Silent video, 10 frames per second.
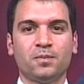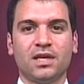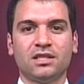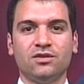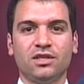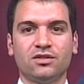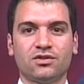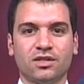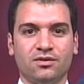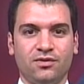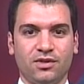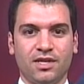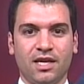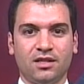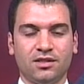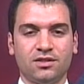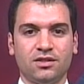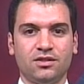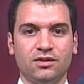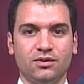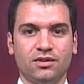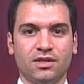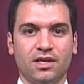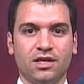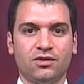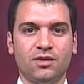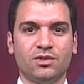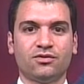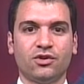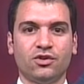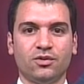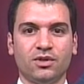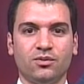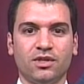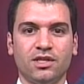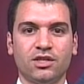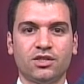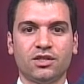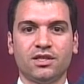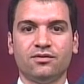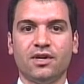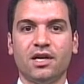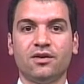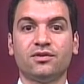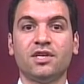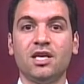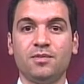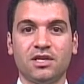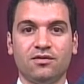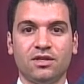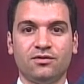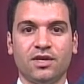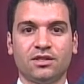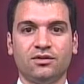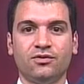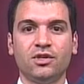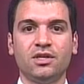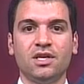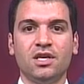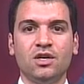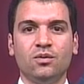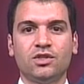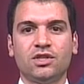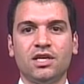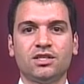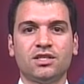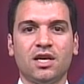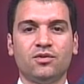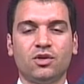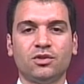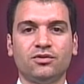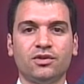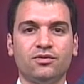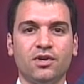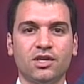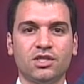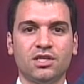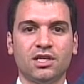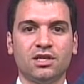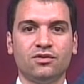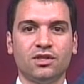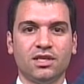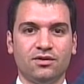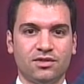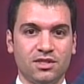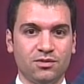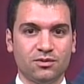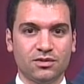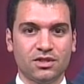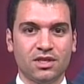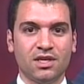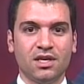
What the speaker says: At the Reconstructive Foot and Ankle Institute, treatment for a neuroma would initially involve taping of the affected foot, which changes abnormal foot function and can relieve symptoms.